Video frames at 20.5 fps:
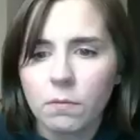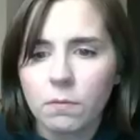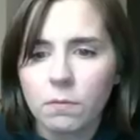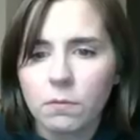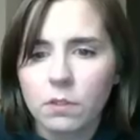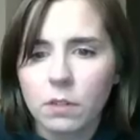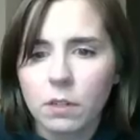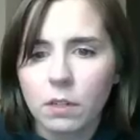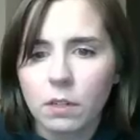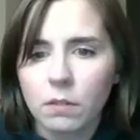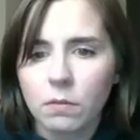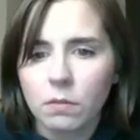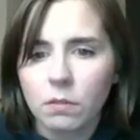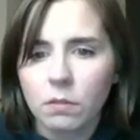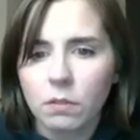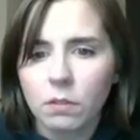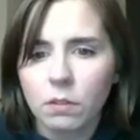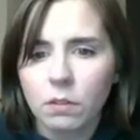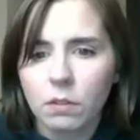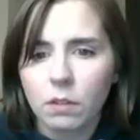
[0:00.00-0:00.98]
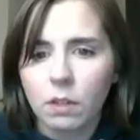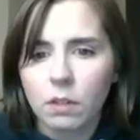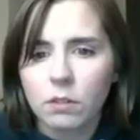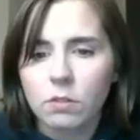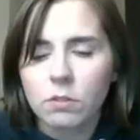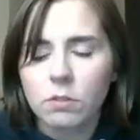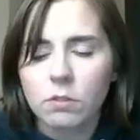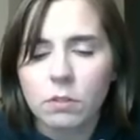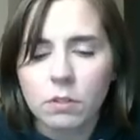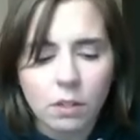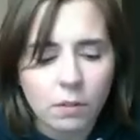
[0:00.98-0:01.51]
to give it a little
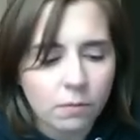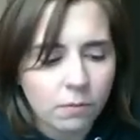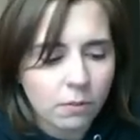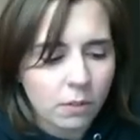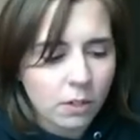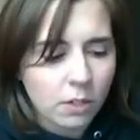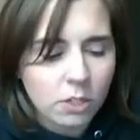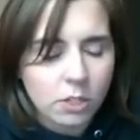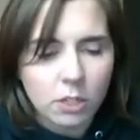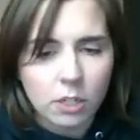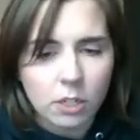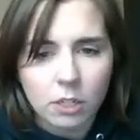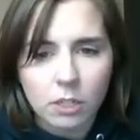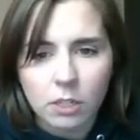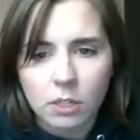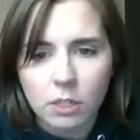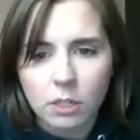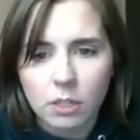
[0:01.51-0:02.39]
extra definition.